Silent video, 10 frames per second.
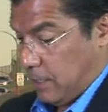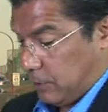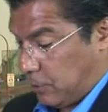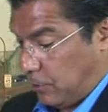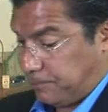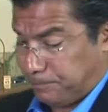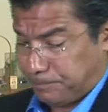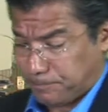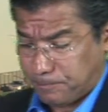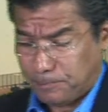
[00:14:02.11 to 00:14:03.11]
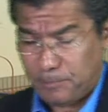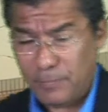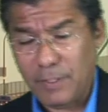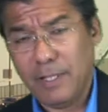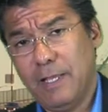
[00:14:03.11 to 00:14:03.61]
So
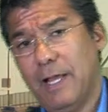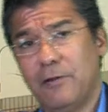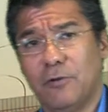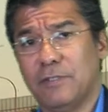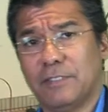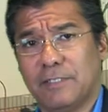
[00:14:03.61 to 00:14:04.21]
I know this is